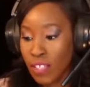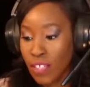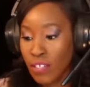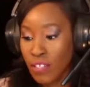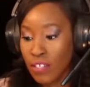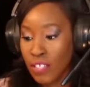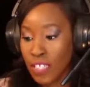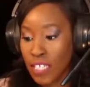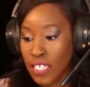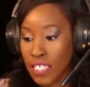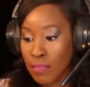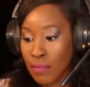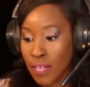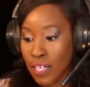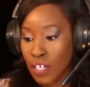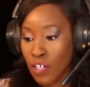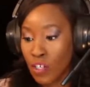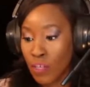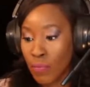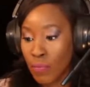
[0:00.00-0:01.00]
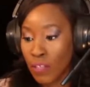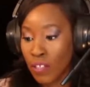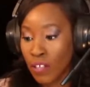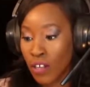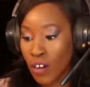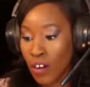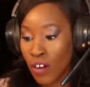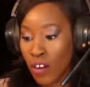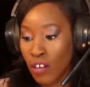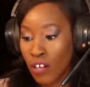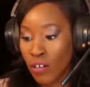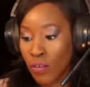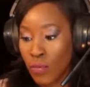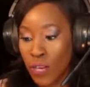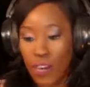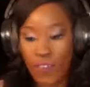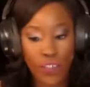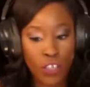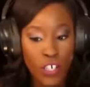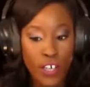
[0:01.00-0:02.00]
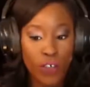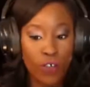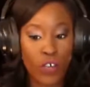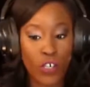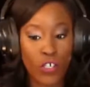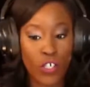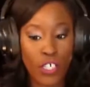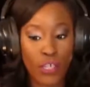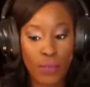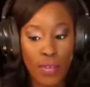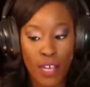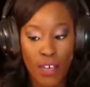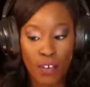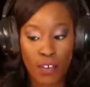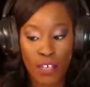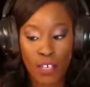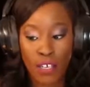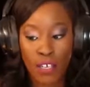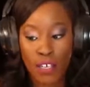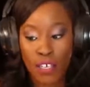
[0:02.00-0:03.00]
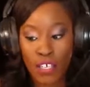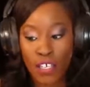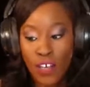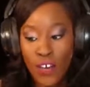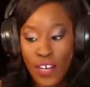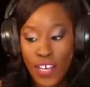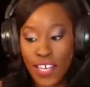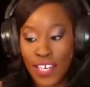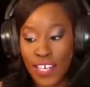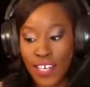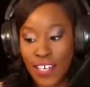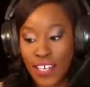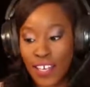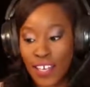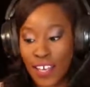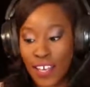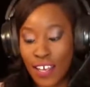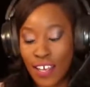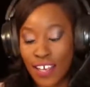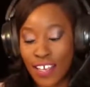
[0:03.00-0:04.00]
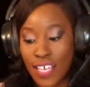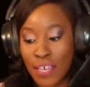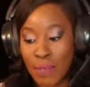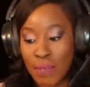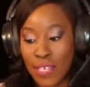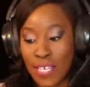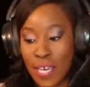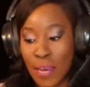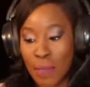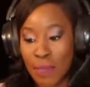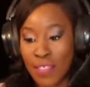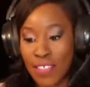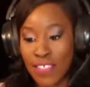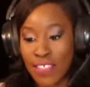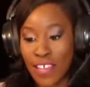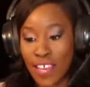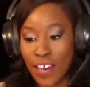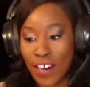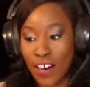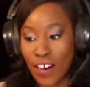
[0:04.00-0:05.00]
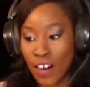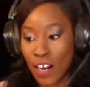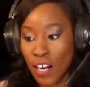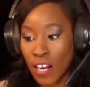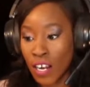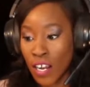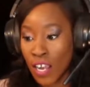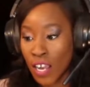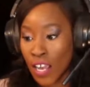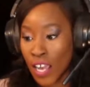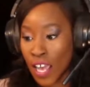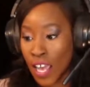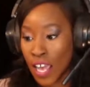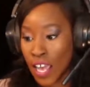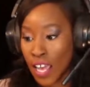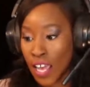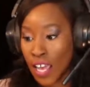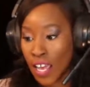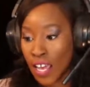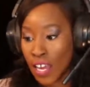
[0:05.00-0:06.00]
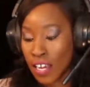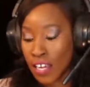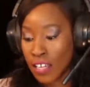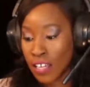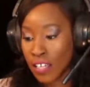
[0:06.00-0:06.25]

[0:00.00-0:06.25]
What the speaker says: get somebody to jump on the call or whatever you have questions about, go ahead and hit me up there. And